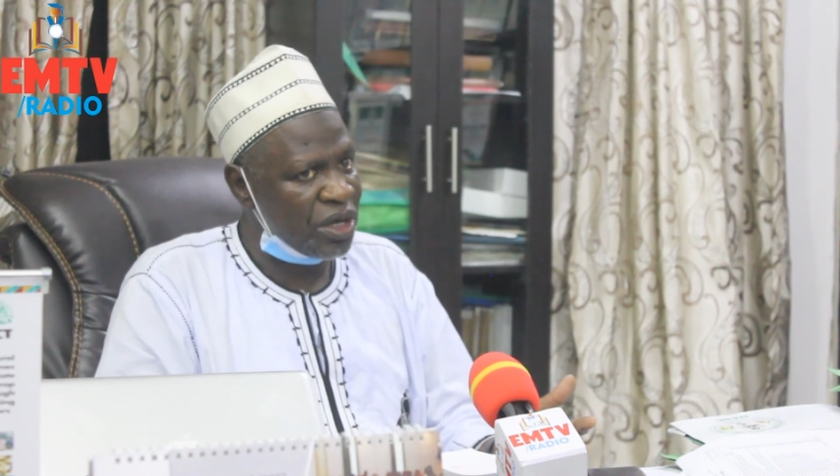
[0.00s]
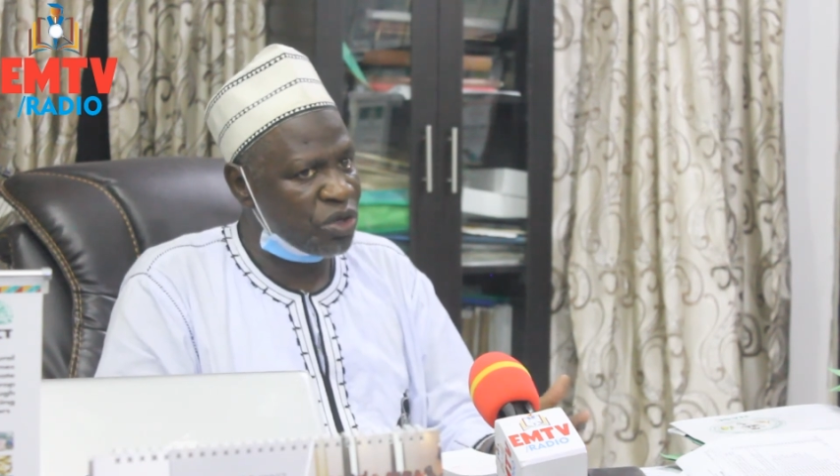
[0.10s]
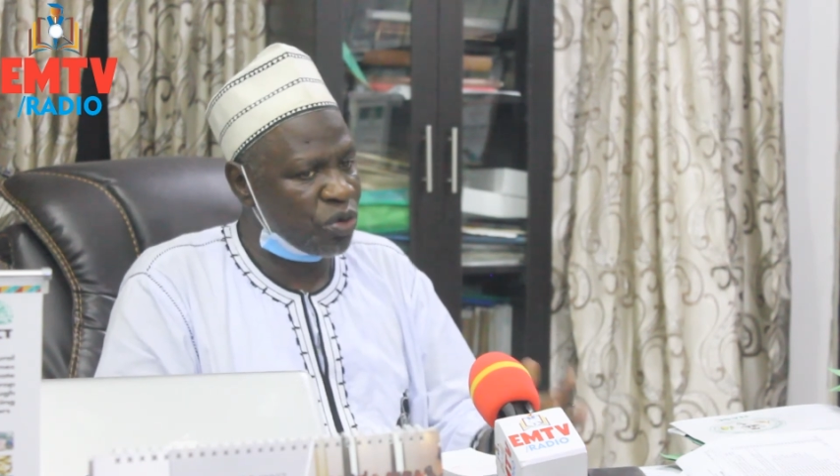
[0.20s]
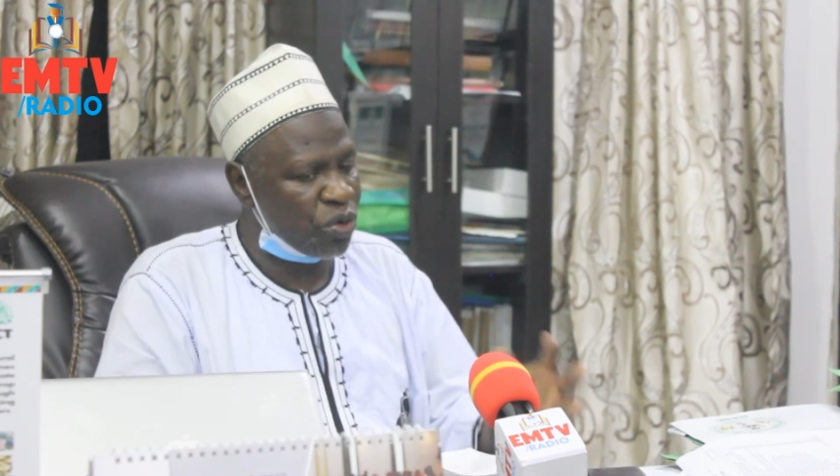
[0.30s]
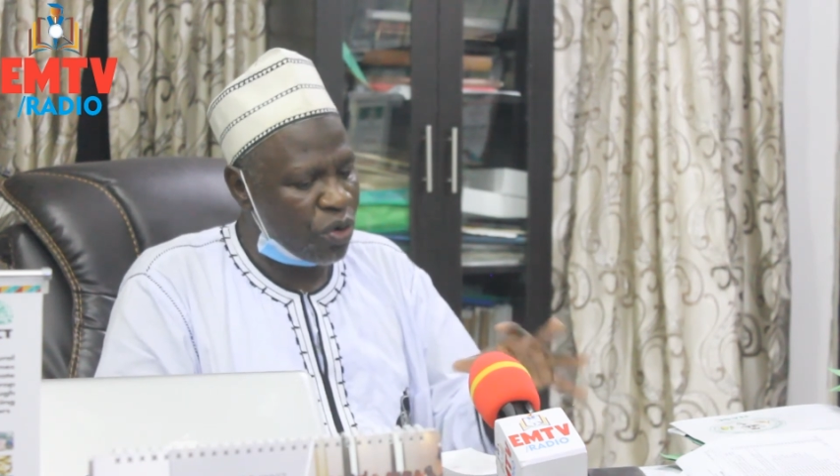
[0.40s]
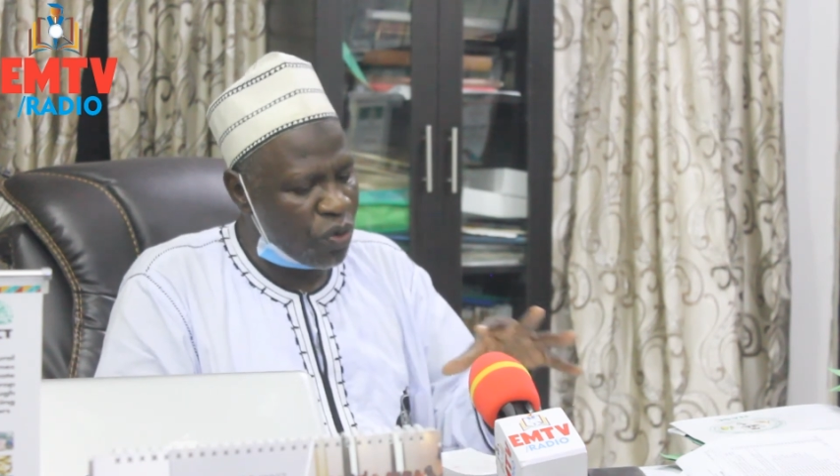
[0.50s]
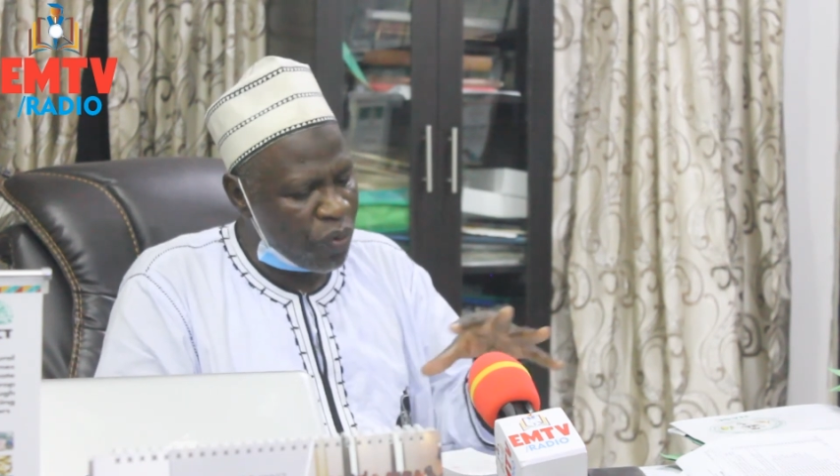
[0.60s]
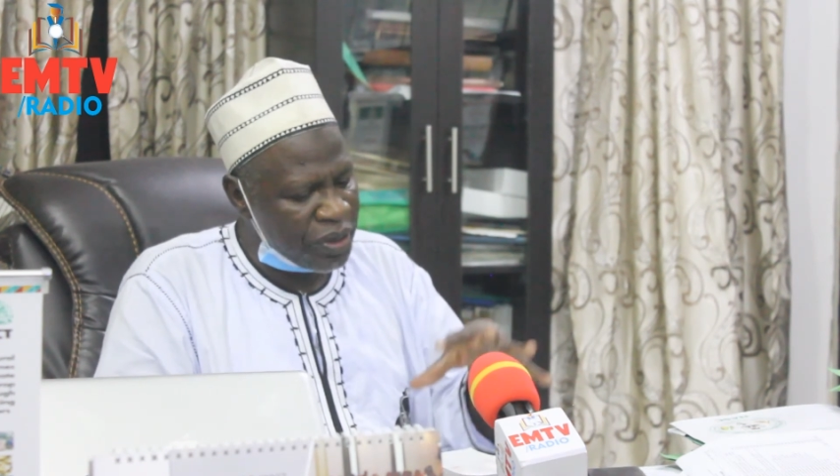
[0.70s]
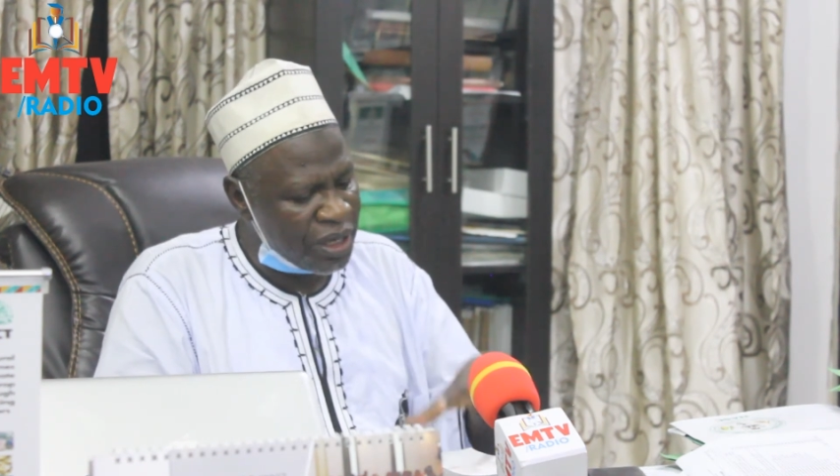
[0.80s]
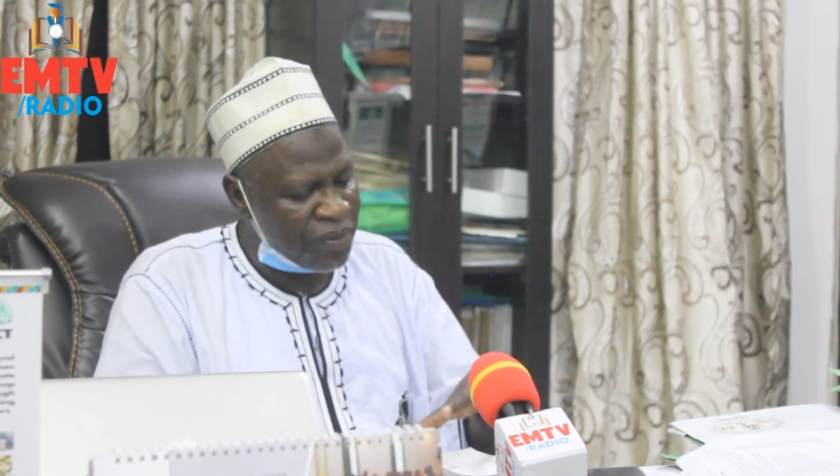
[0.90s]
So
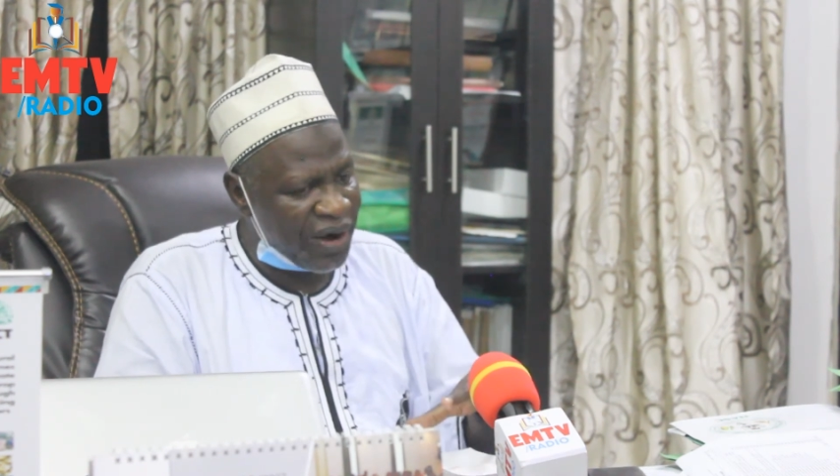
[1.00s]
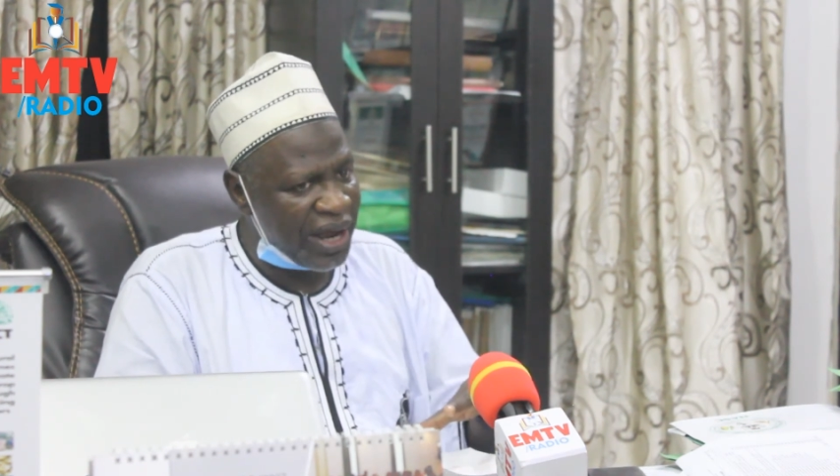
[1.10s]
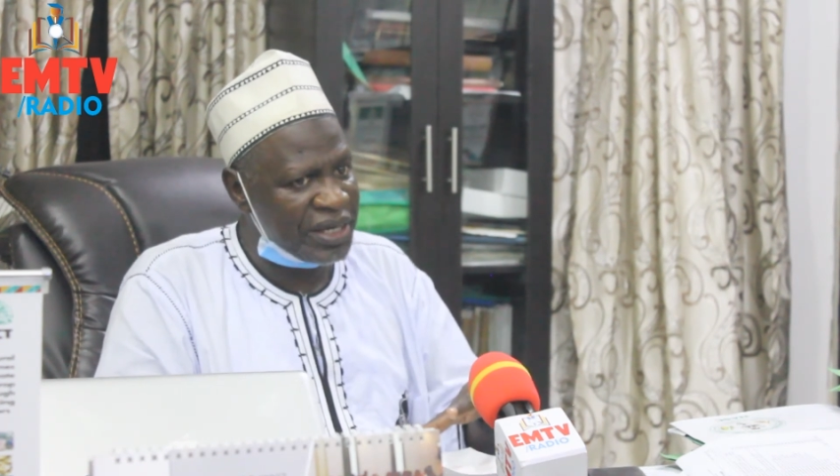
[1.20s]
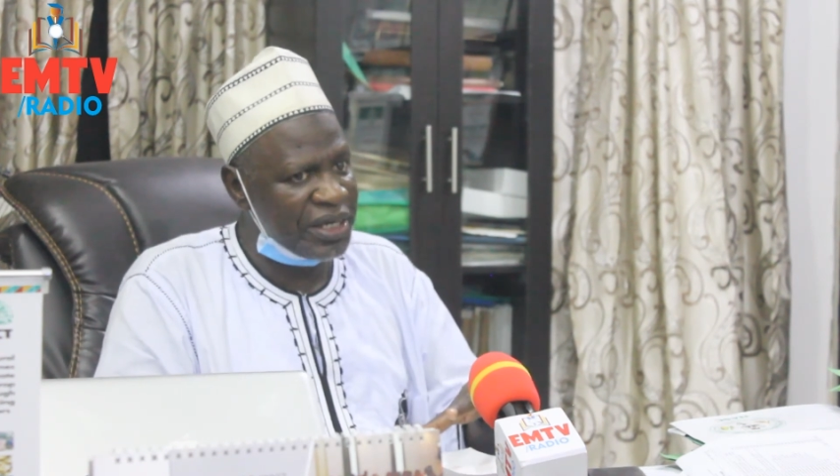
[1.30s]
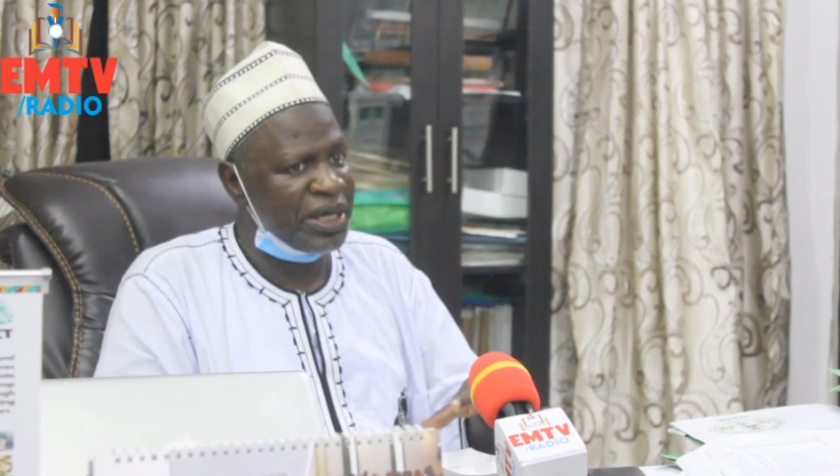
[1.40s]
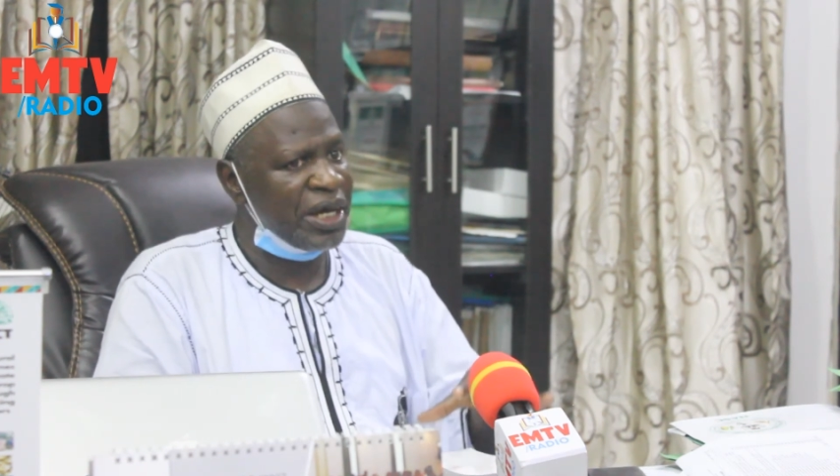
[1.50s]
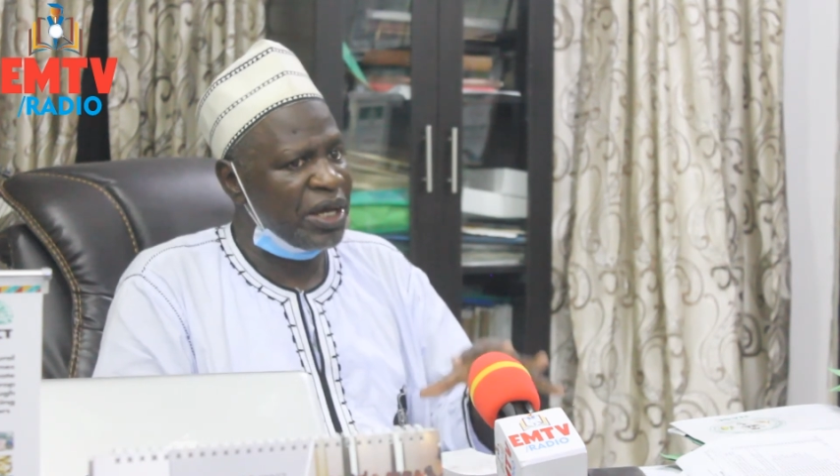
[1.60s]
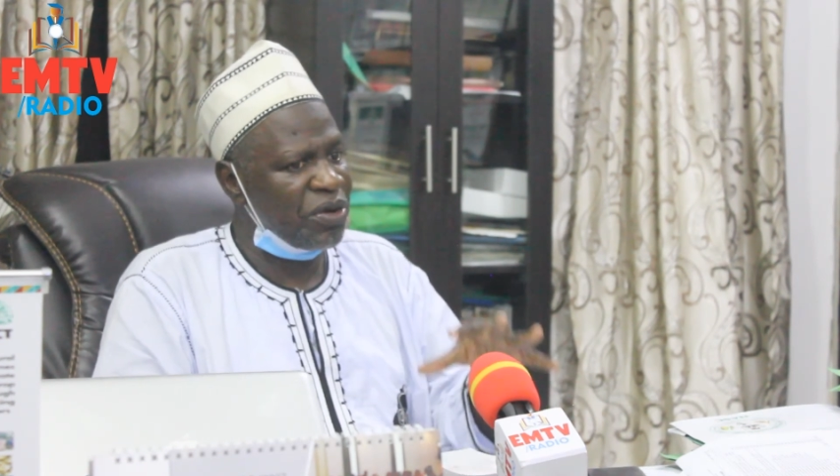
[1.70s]
with this variety,